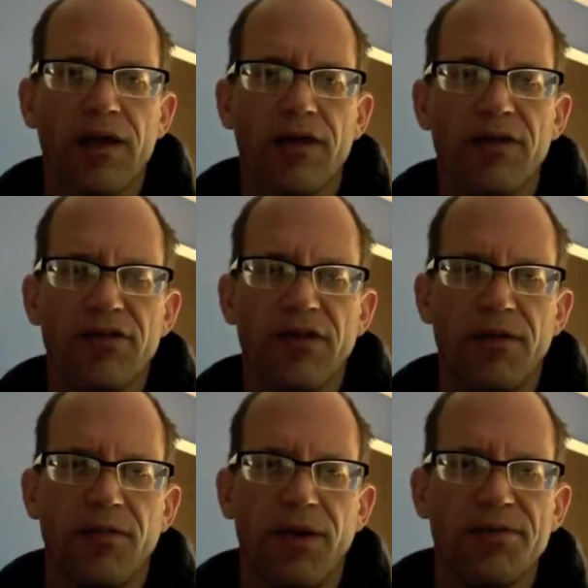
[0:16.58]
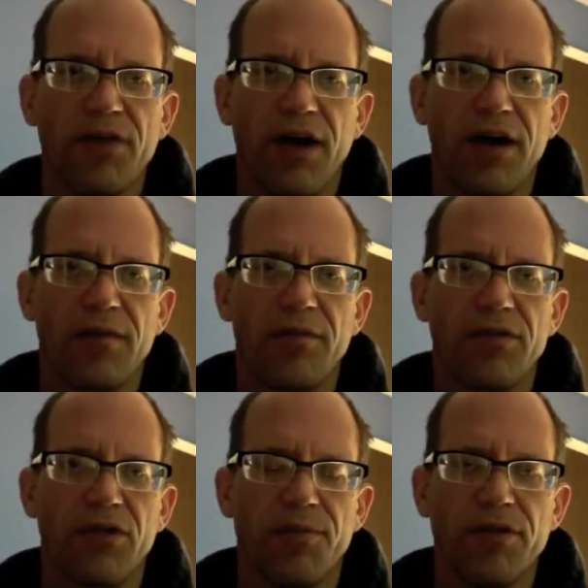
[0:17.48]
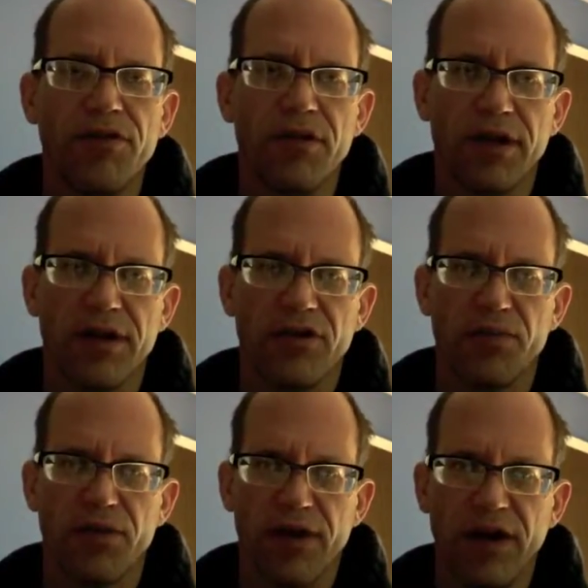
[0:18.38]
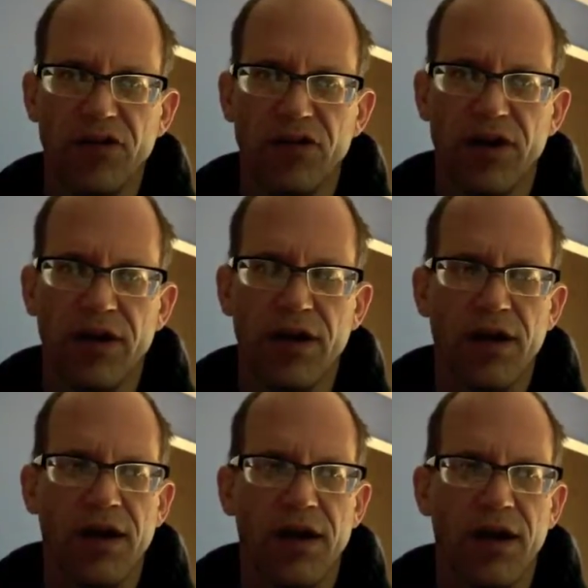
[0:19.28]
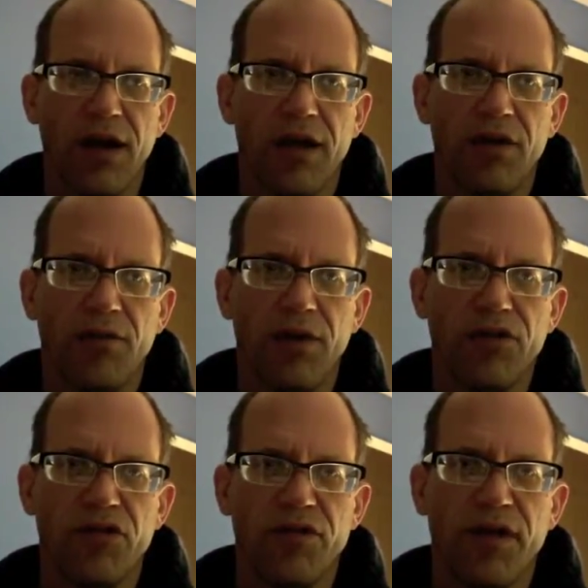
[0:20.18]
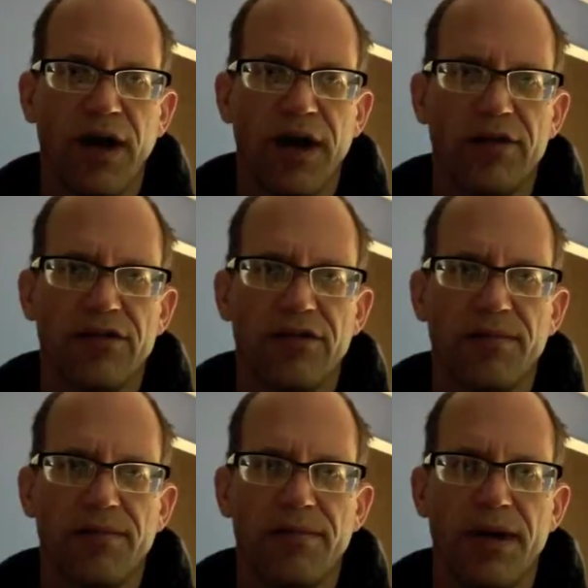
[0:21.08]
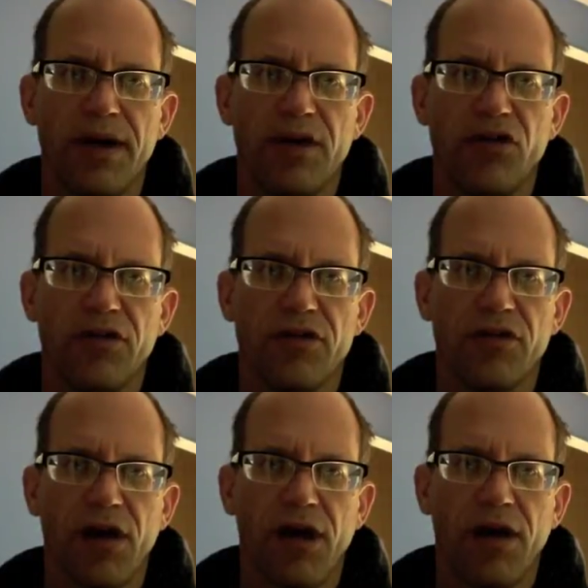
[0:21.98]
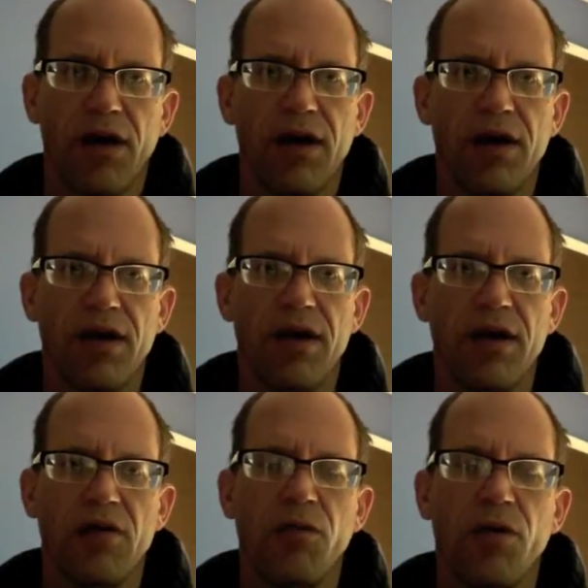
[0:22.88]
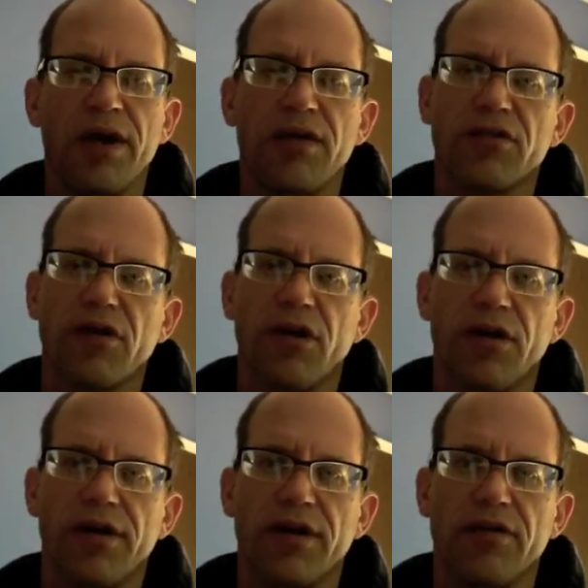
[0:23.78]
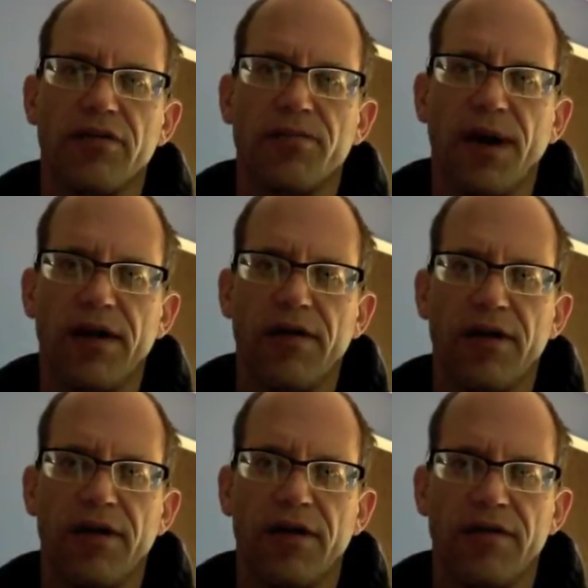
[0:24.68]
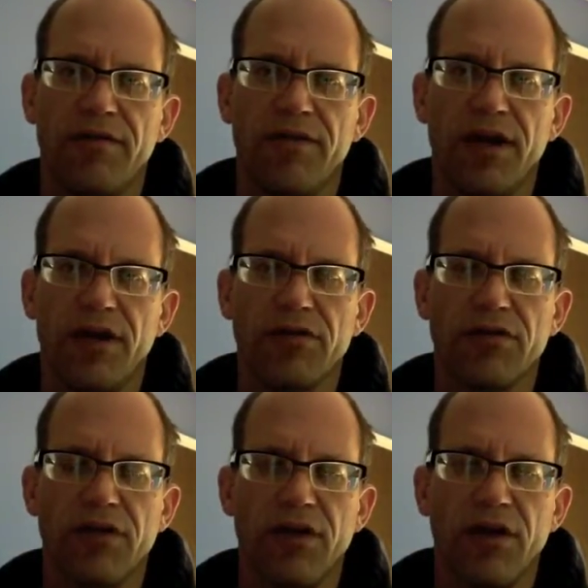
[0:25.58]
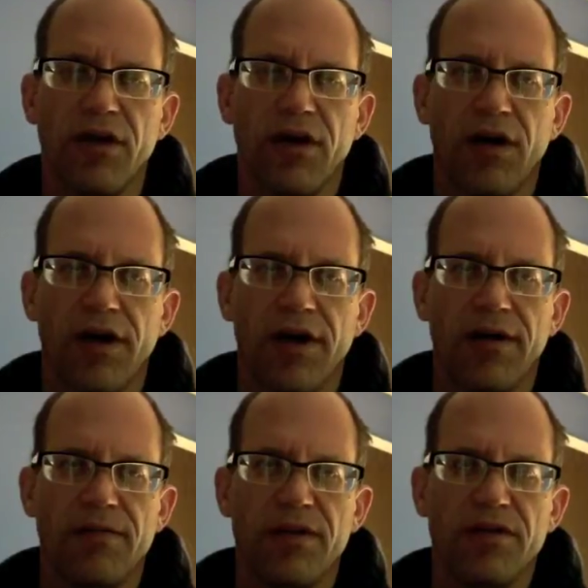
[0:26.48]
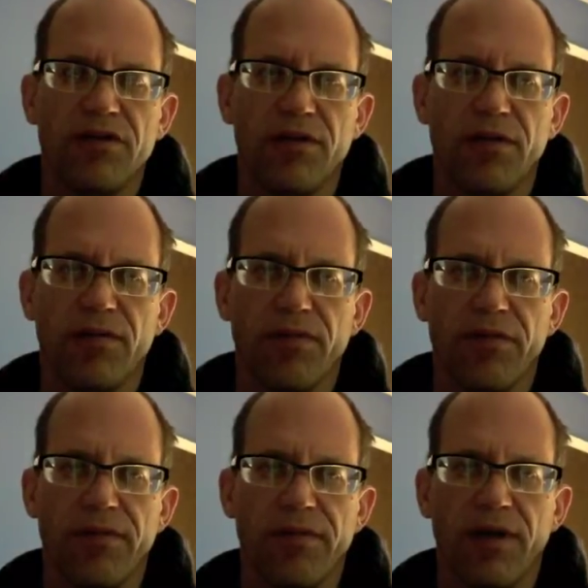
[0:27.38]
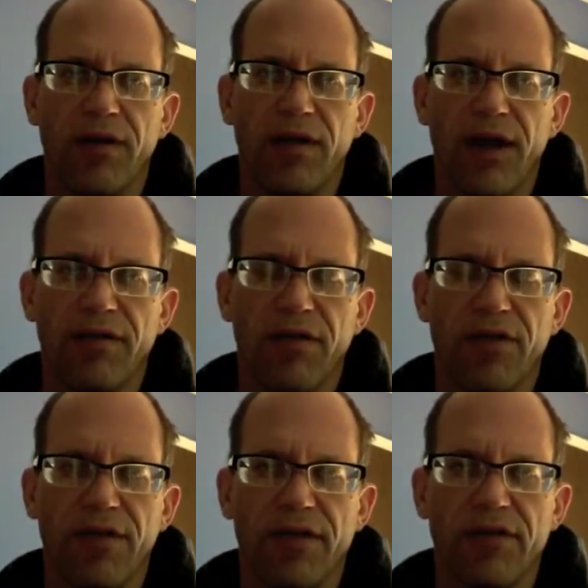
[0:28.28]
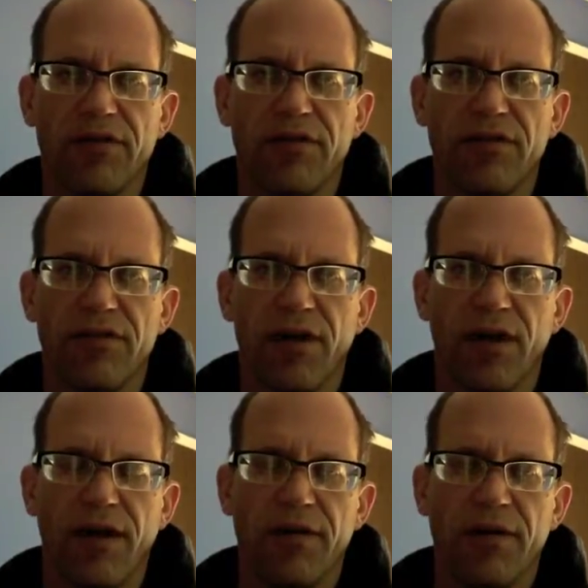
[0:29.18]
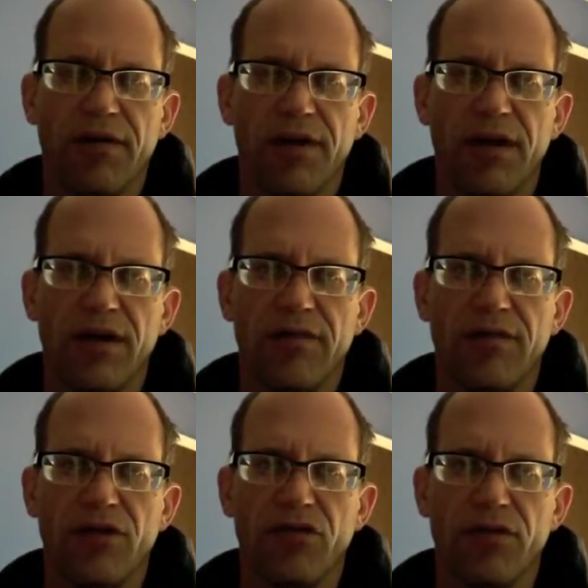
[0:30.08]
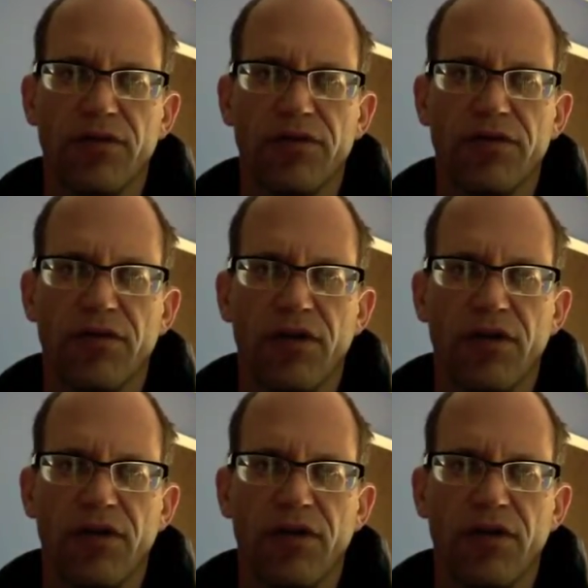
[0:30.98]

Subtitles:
this website was a personal inspiration, and what you've got is some pages. One is called Inspiring Videos. Uh, these are a lot of the things, the individuals